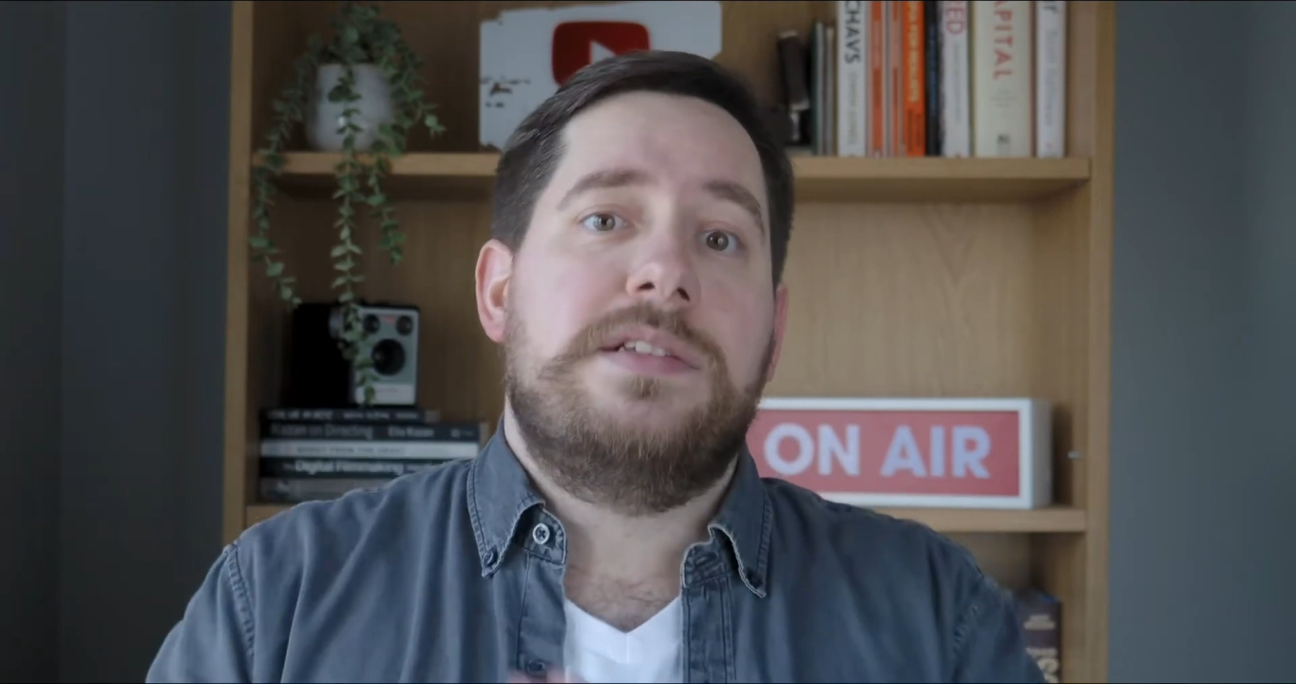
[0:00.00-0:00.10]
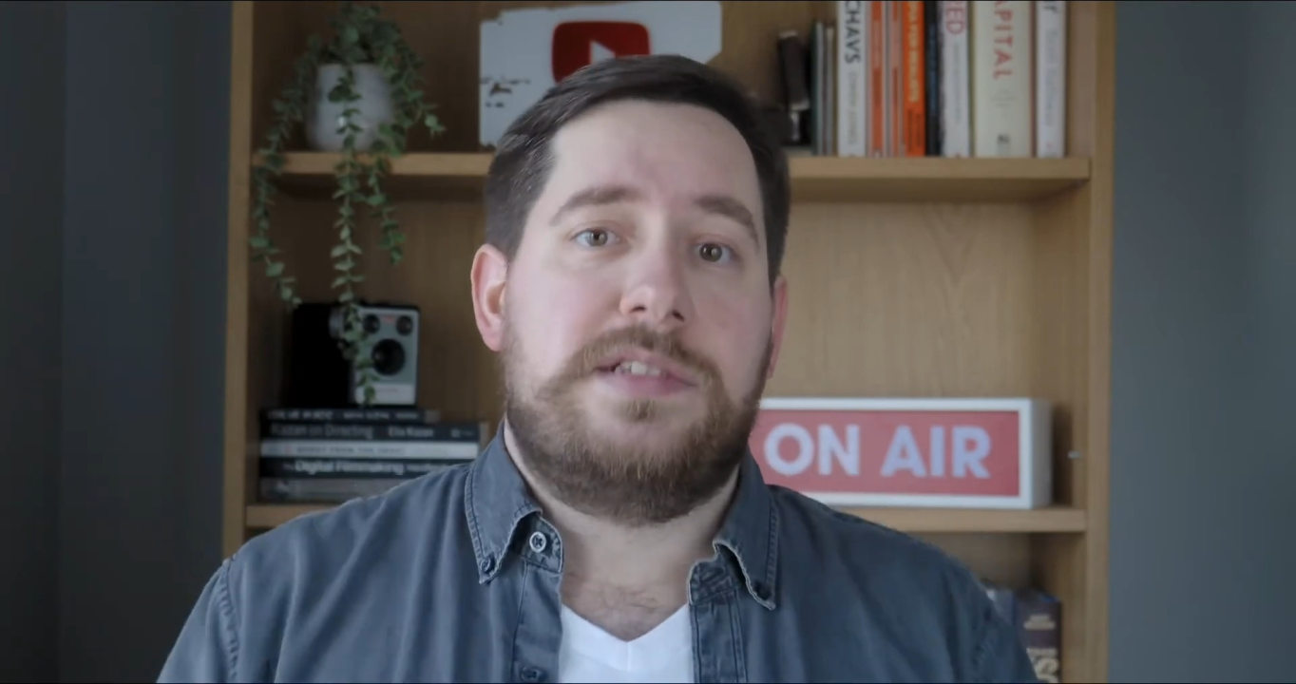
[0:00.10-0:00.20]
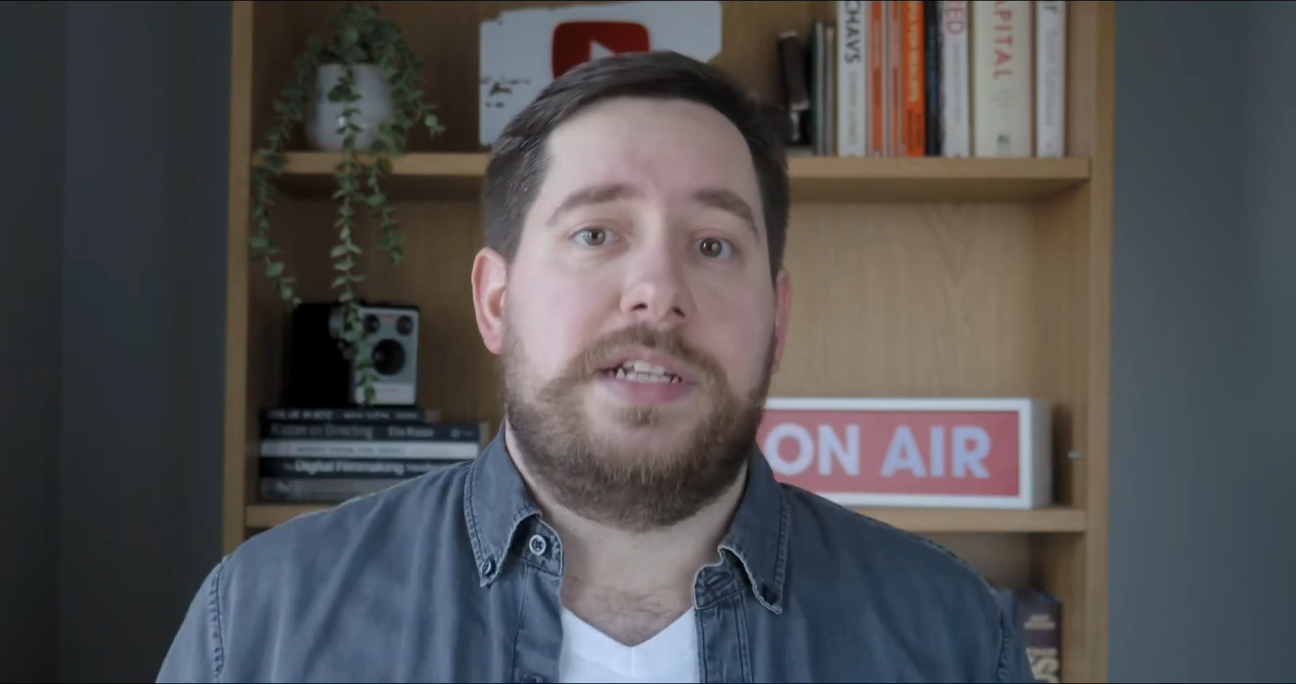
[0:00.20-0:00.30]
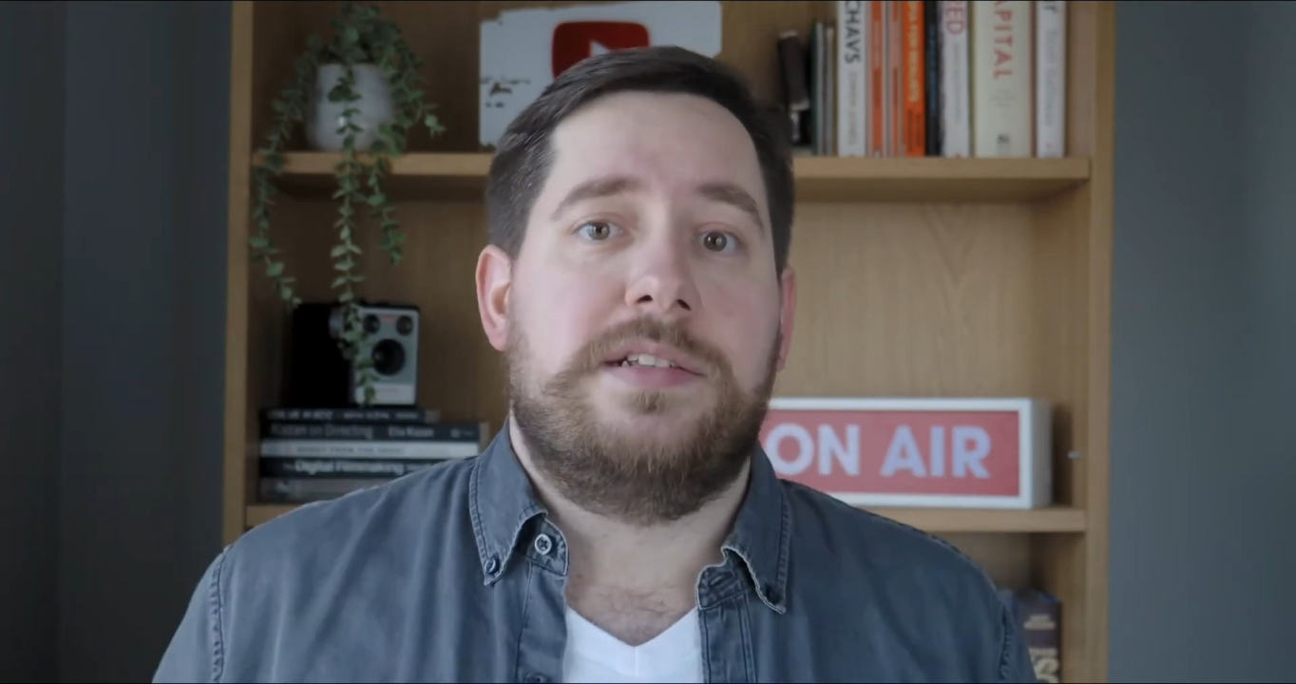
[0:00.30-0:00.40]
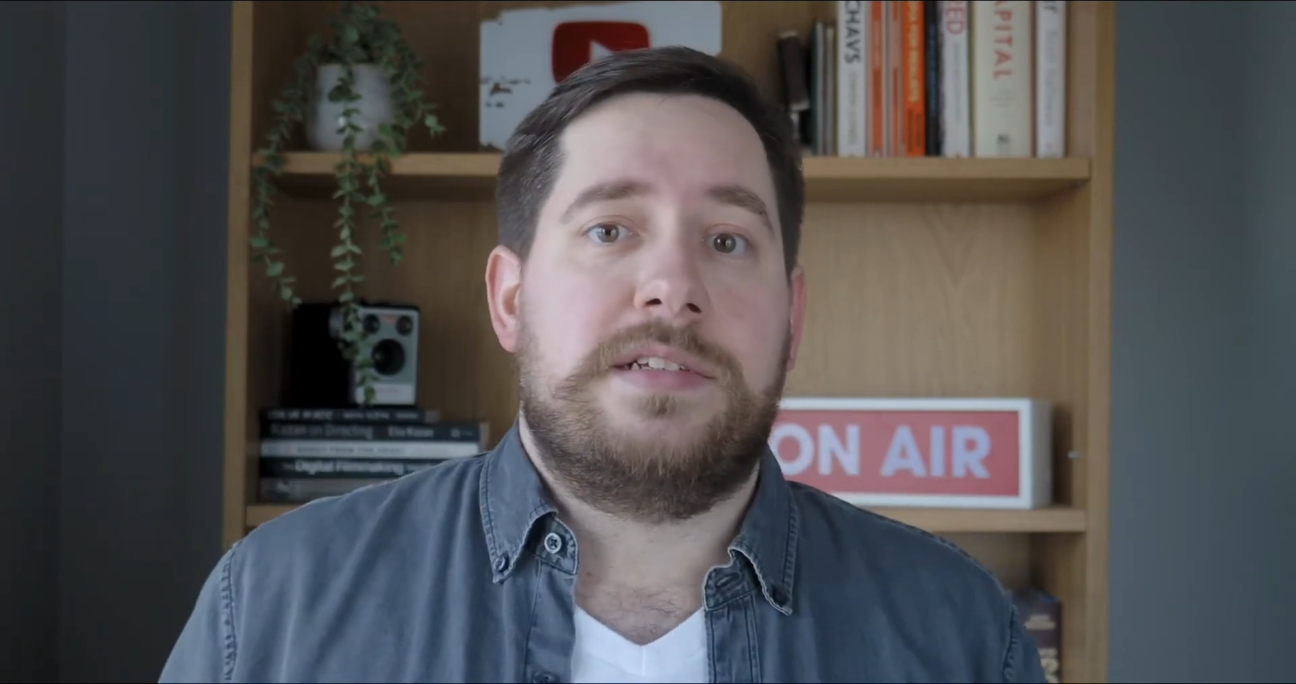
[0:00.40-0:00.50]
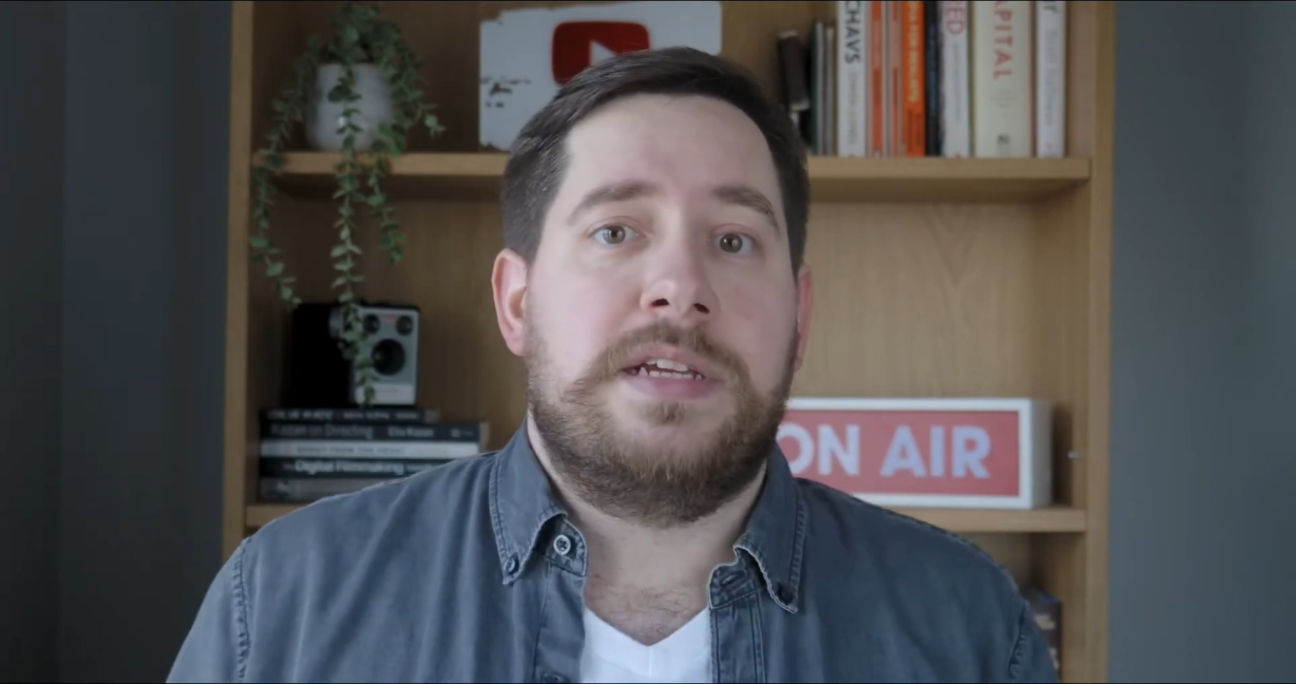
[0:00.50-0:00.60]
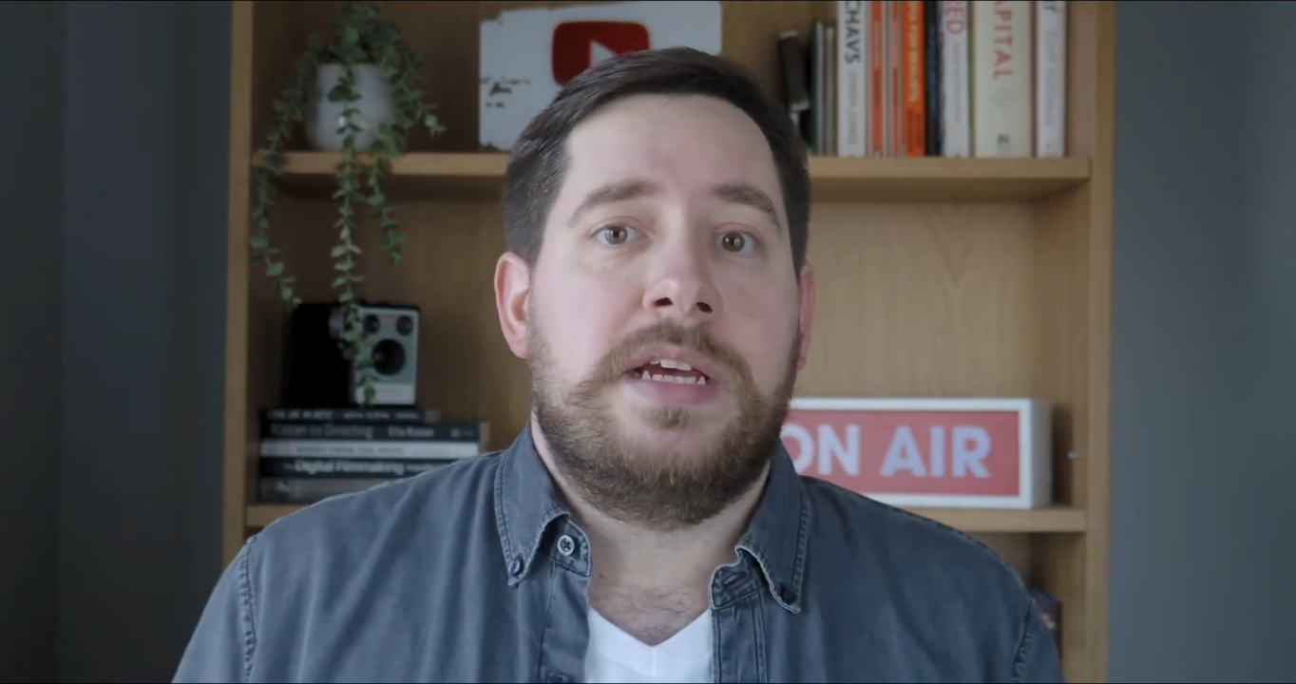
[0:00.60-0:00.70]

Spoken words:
since.